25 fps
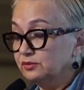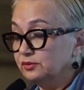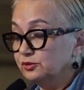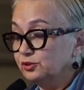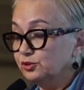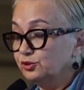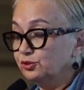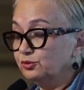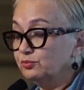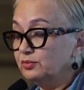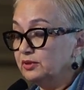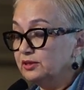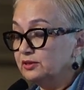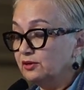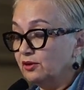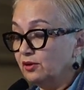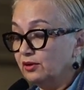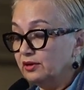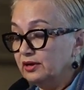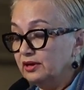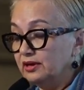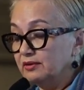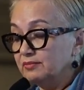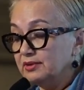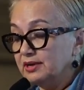should be
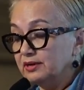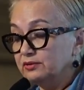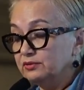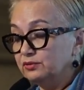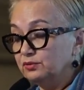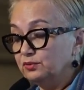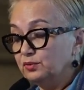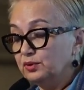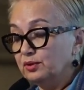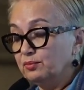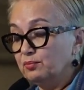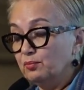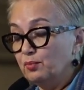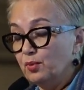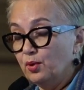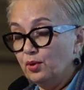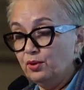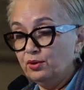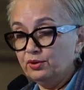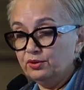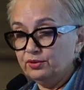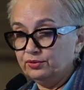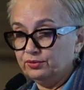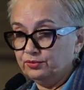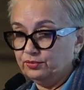talking about doing
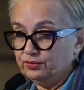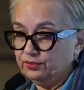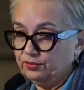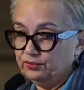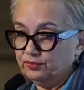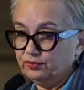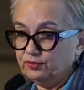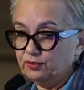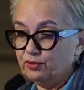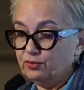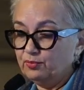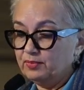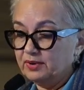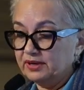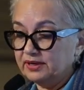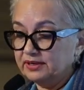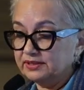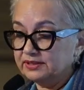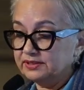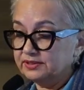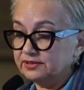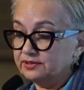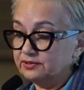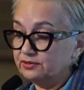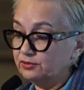more
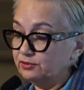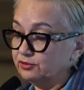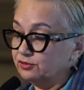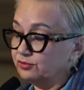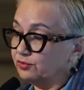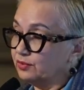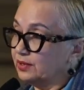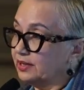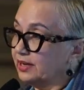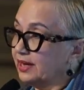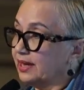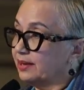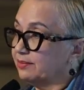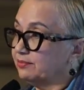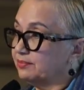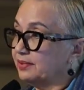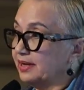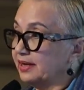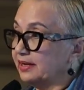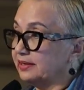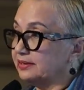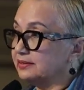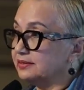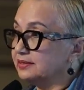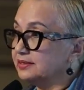robust neutering
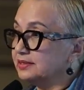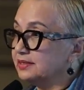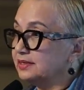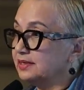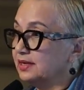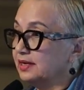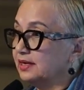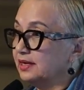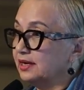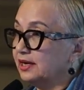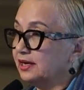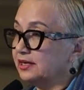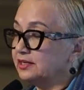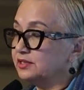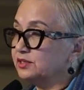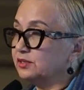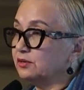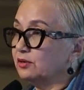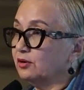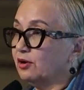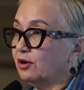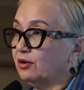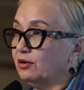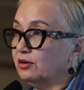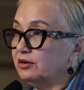campaigns. As
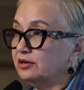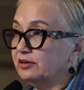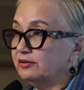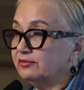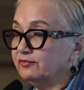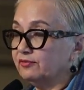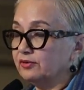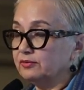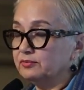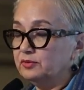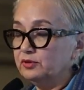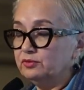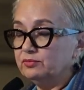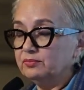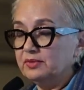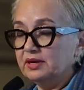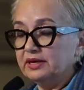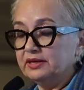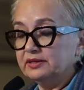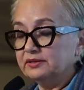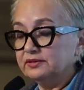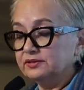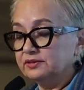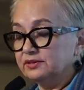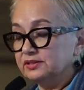our colleague from
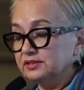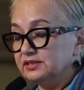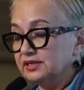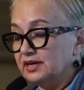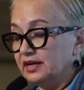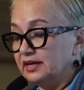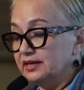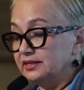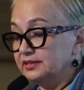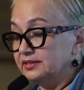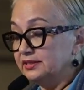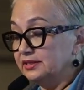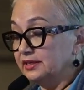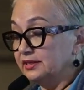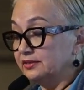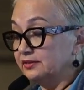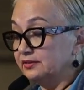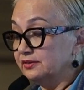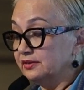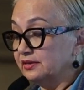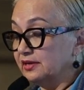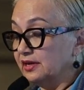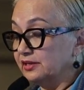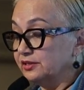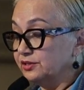Humane Society
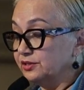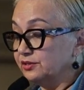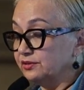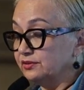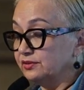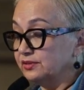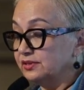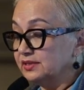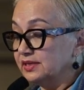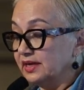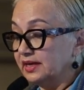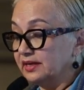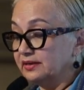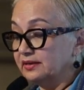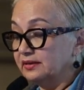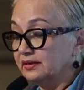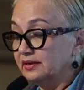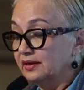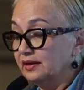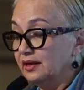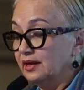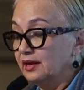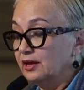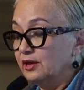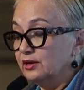International
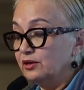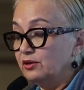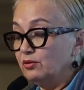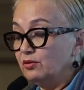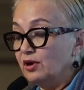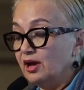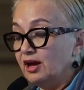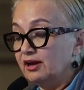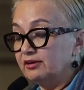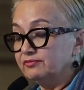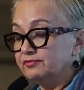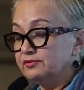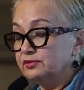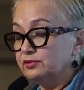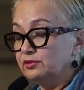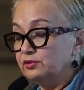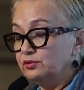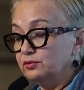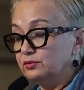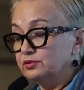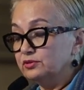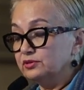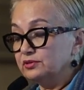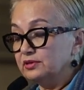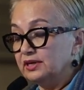said, you have to
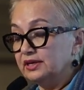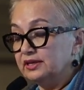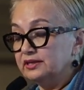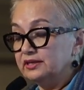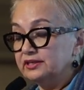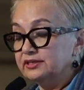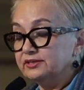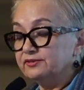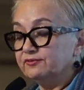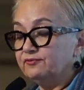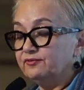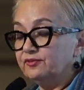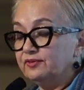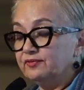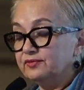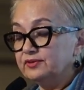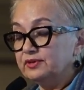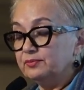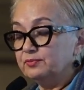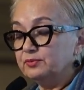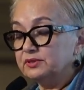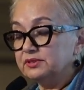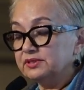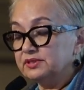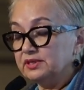neuter at least
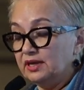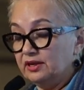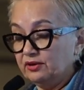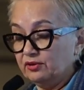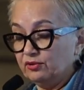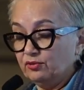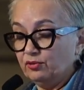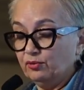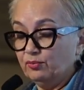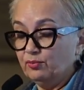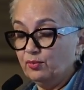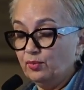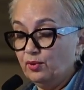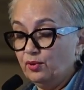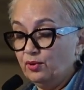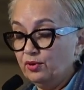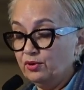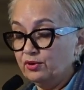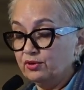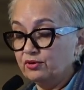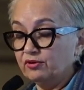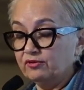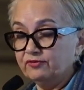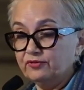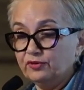50% or
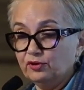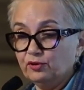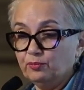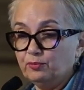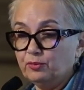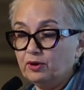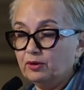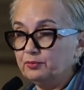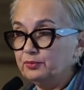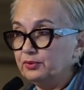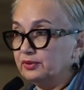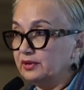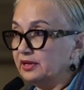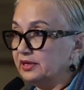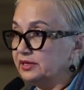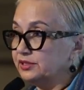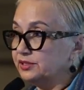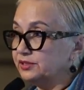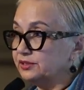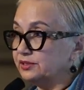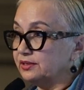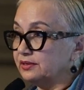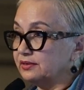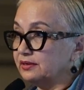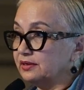more of your
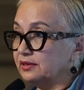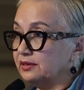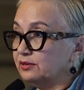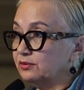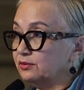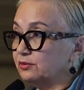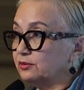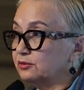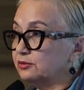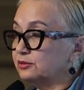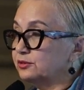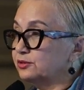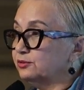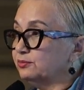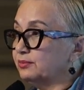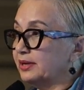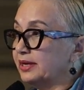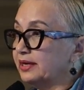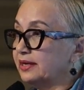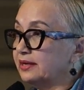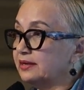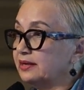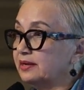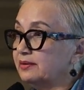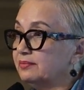population in order to
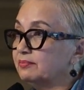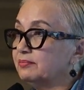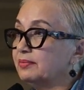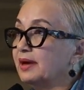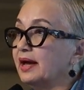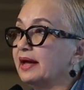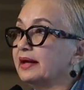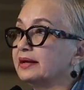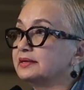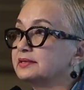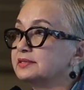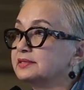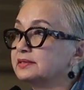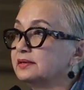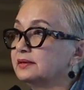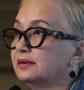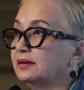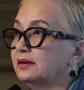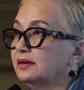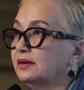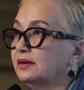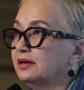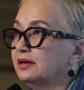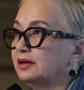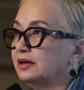make an impact.
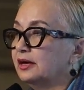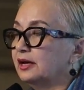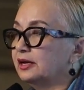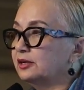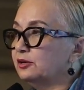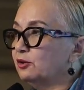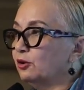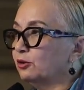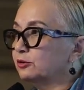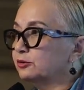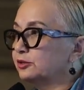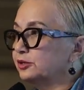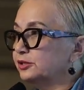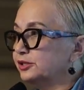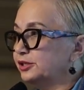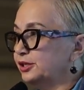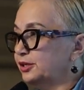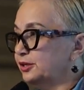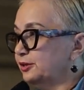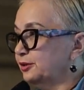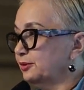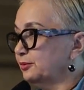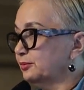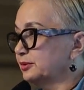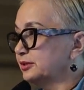And Dr.
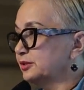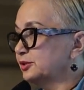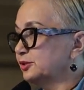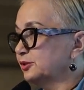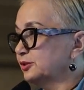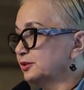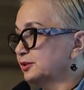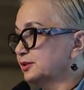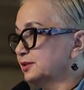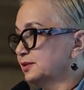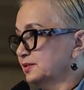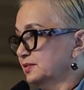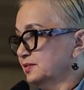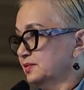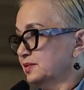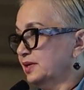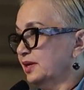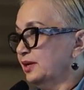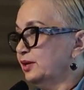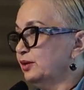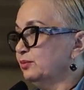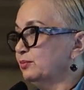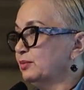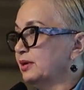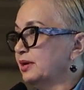Chini was just
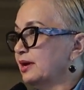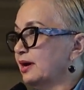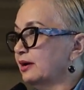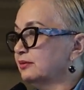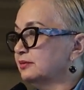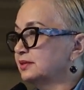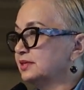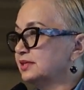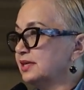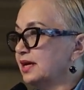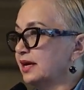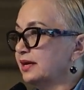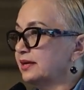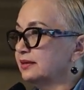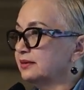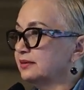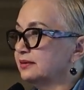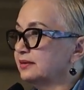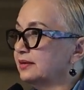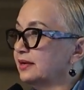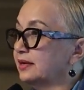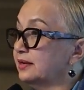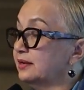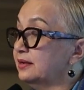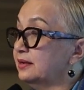telling me outside
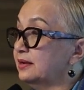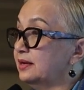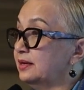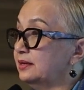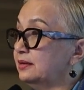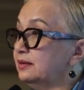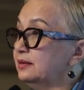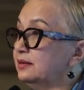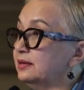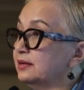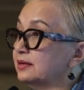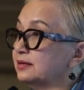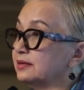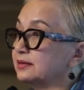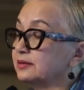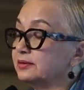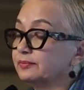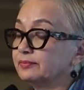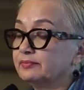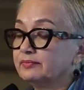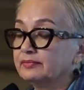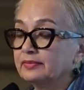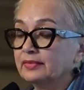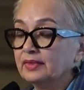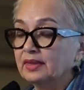that in
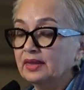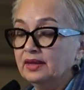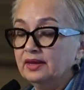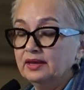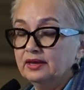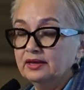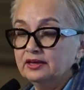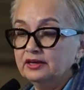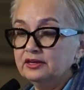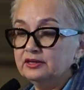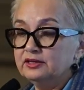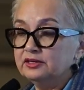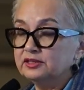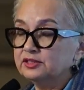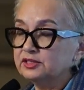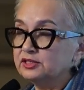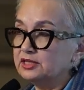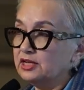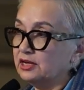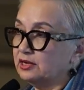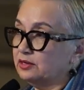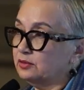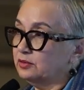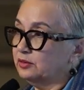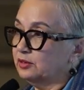India, it is
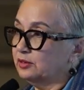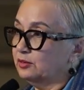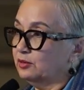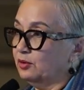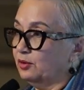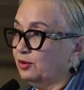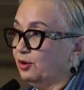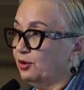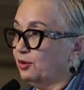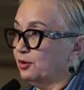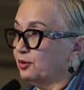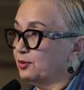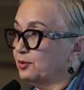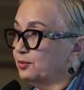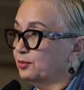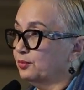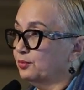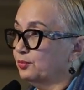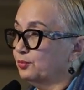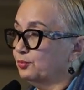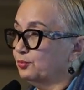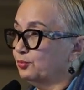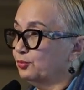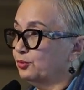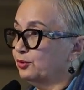now the law
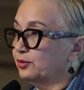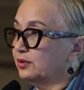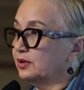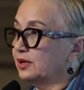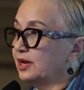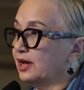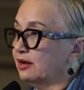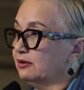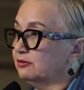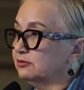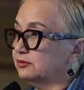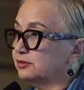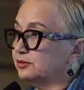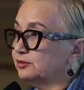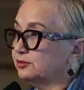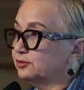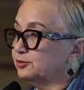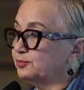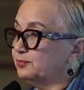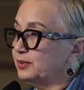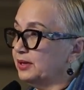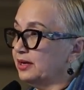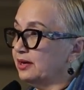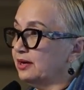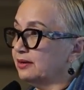where the
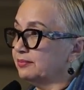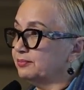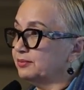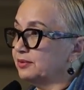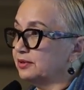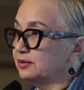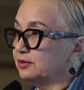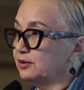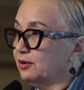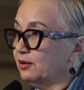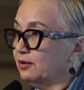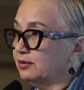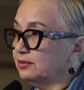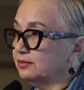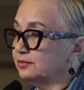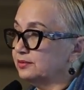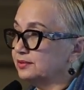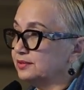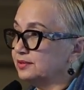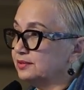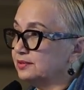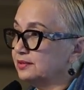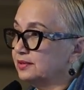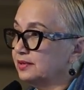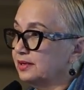councils pick up the
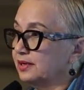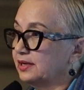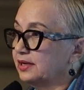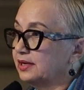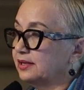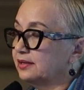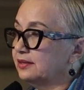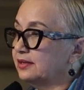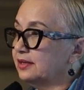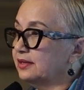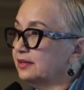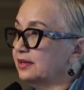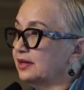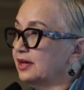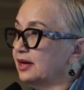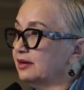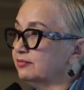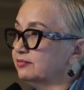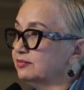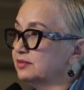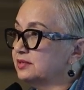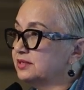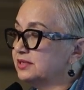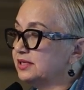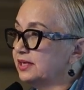dogs, then they
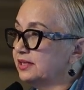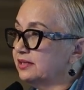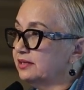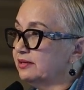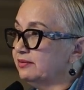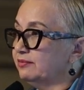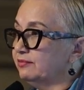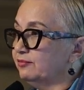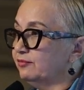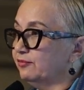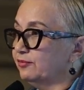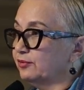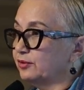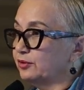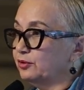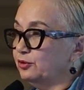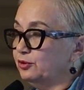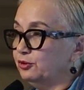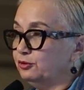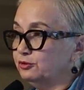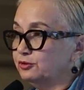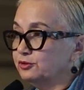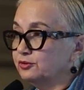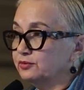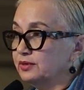have to send them for
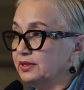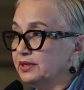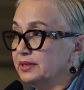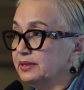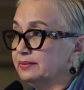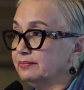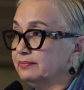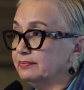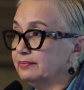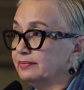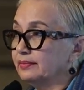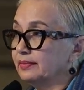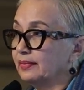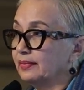neutering.